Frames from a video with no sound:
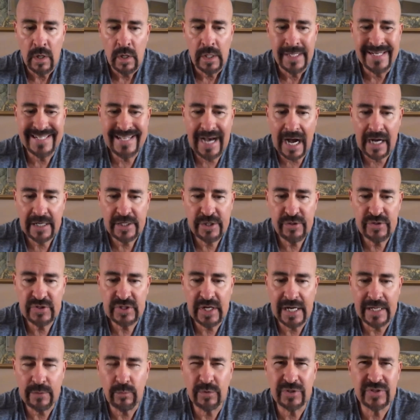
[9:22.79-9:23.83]

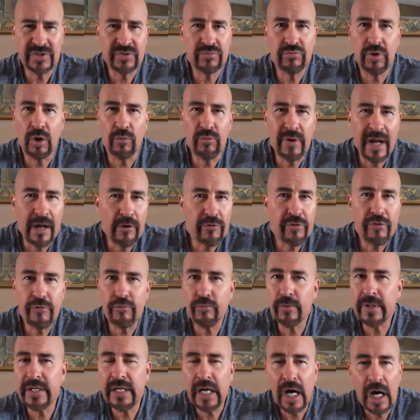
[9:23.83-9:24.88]
DocuSign was around
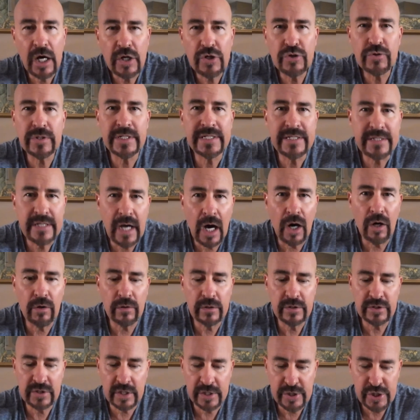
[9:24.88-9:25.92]

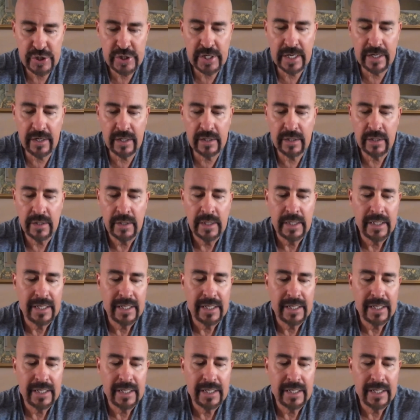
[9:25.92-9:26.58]
$300 a share.